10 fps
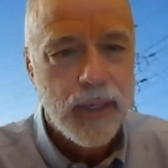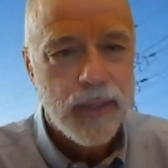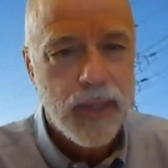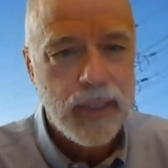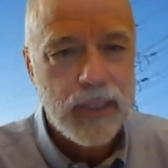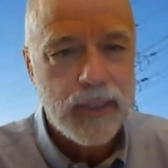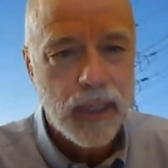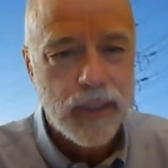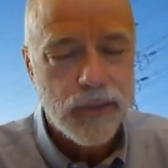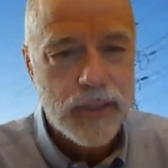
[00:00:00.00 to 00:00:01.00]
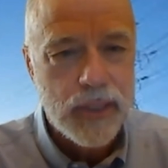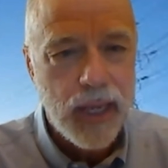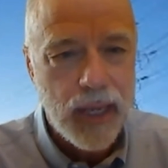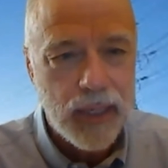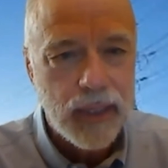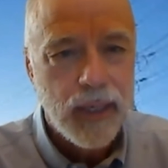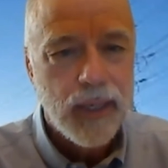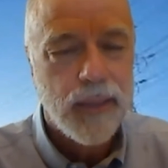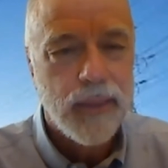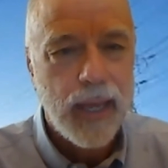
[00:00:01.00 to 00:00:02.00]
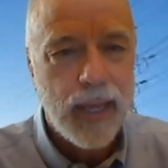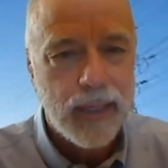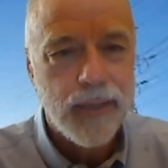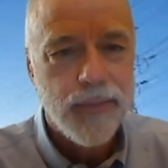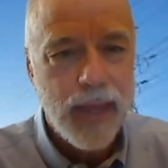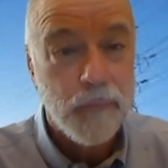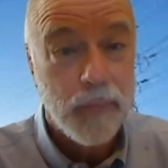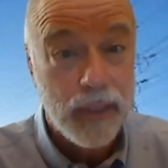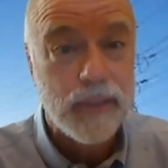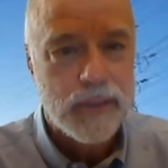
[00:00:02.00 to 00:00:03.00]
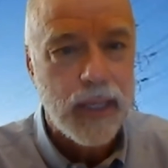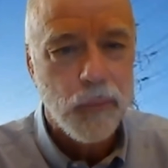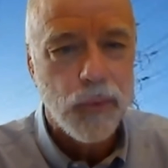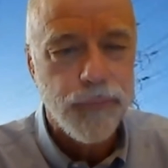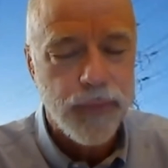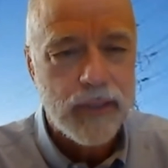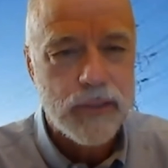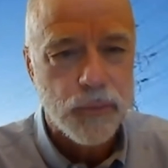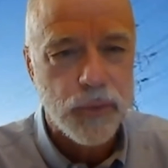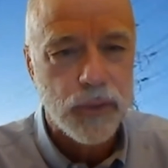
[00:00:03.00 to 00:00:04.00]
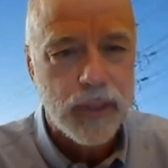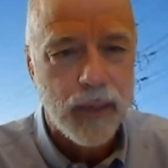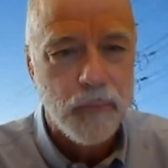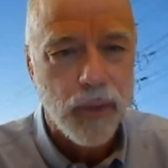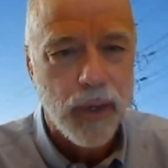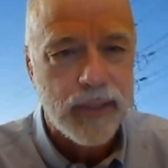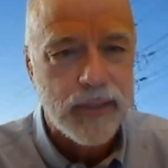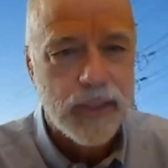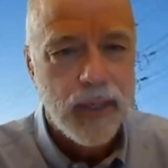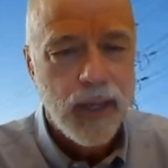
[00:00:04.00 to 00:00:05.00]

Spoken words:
they need to understand that that means they will face the real-time price